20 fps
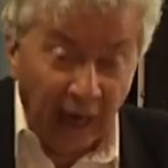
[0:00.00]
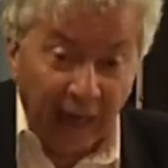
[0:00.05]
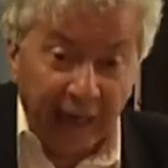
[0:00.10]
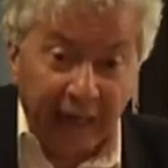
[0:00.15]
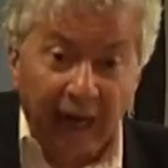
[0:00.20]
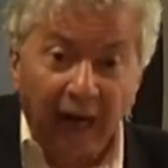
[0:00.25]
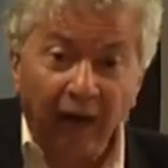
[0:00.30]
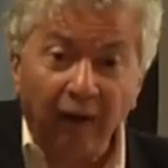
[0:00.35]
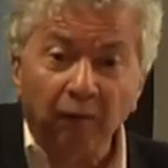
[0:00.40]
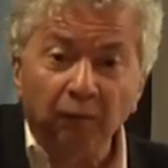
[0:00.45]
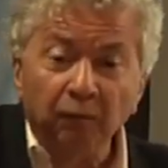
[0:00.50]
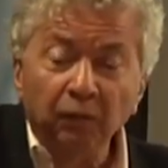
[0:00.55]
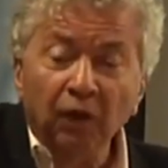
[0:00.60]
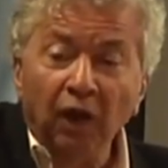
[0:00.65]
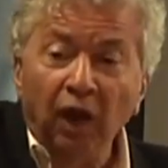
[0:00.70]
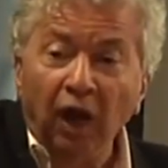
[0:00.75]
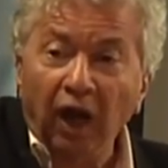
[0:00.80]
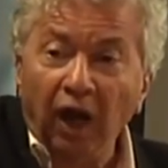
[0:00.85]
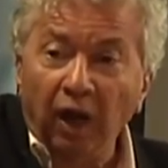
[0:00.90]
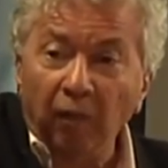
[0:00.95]
now,
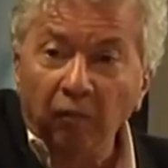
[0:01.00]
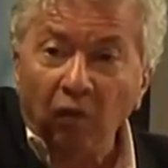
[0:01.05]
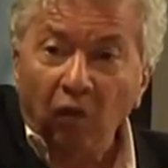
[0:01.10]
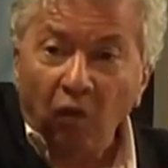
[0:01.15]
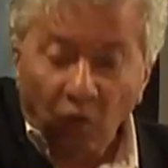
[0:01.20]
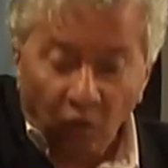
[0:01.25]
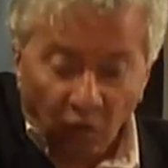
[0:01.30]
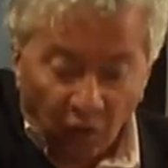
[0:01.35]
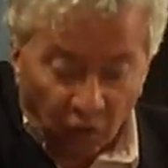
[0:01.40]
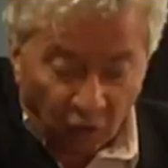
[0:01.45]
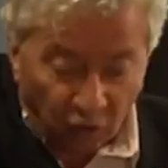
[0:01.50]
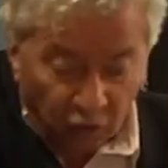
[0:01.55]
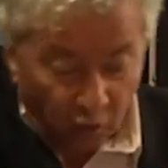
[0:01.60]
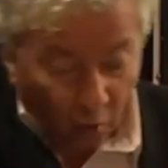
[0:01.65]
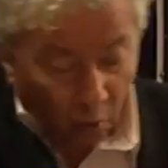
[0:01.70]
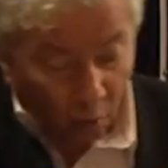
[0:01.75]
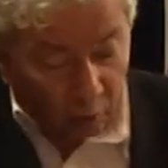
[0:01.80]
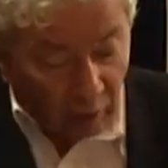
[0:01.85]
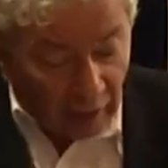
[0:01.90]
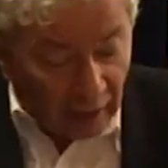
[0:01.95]

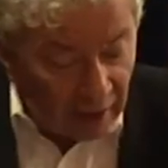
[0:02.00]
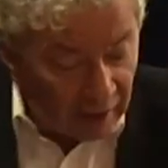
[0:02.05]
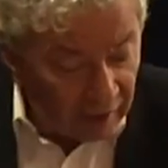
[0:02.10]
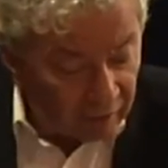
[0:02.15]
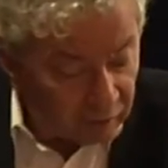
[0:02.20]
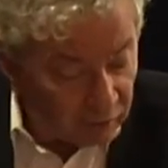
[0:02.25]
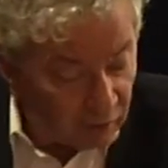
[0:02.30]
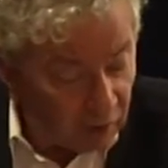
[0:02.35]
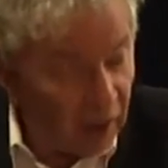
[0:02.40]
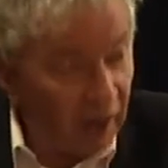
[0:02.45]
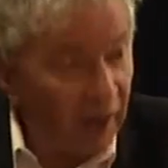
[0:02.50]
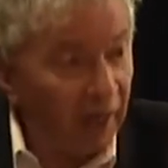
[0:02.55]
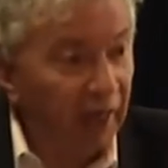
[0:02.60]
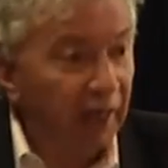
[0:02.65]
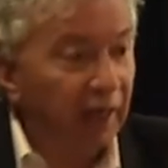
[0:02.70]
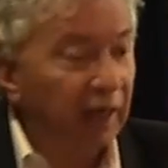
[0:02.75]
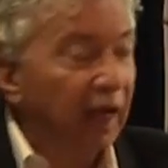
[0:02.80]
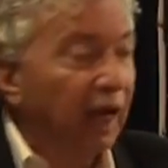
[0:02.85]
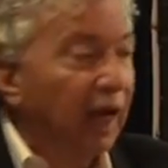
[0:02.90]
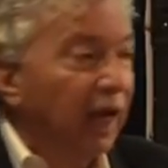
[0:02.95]
so we have
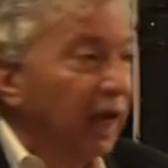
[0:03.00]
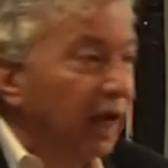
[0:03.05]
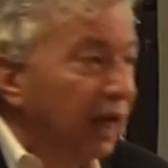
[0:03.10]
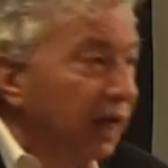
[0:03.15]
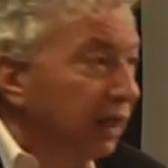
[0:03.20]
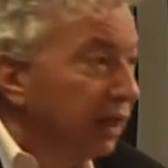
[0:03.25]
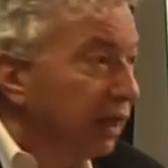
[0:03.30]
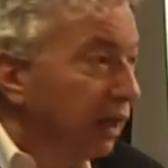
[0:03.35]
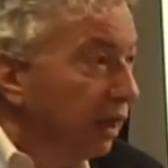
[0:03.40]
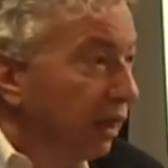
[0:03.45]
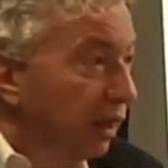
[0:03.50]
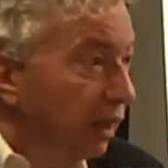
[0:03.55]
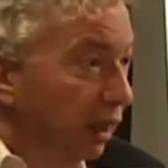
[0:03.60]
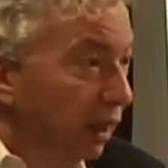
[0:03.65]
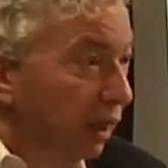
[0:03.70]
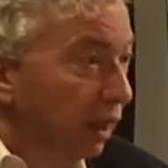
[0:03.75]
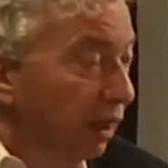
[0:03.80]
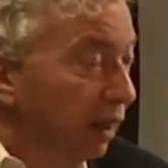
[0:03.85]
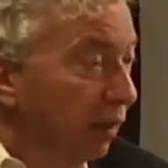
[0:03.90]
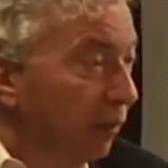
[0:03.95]

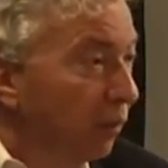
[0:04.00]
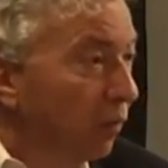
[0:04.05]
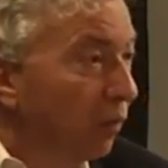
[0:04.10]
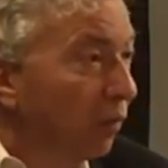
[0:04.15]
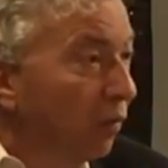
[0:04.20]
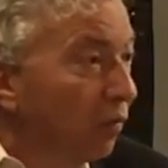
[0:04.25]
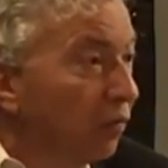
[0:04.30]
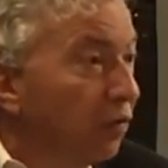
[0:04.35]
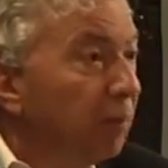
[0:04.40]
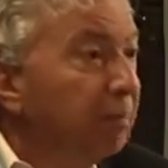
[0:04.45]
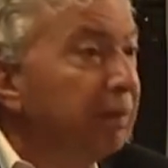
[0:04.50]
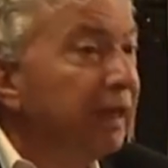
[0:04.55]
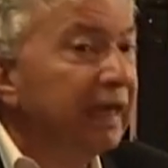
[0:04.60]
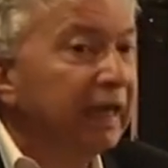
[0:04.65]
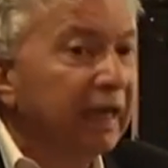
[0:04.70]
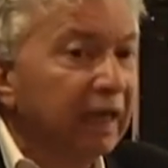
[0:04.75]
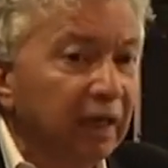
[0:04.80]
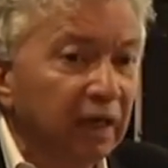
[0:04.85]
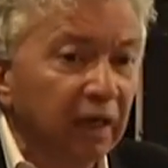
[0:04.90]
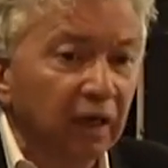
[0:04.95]
the
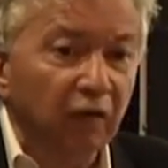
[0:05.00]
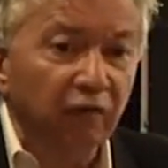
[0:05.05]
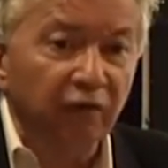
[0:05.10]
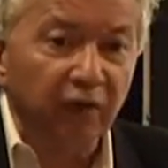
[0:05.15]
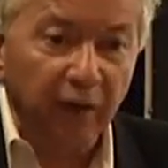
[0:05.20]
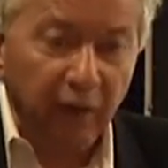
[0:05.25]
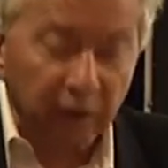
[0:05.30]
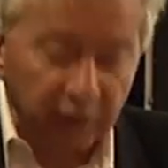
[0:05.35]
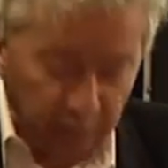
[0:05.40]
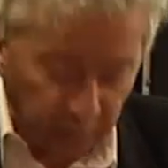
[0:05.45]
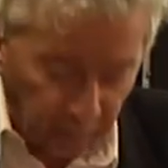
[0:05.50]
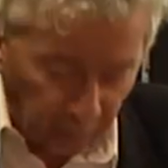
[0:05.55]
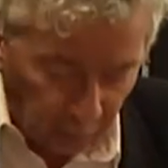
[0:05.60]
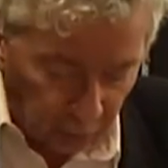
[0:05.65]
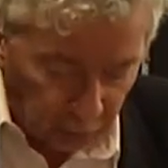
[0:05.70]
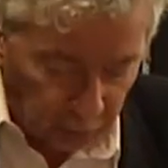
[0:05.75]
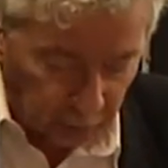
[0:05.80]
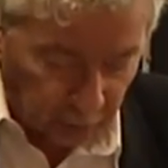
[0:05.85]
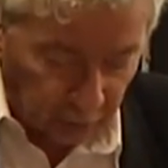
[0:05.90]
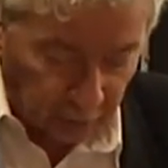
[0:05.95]
beginning of an
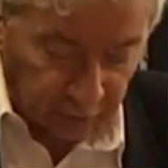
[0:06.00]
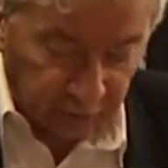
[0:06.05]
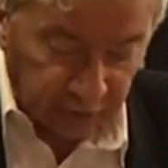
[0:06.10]
explosion of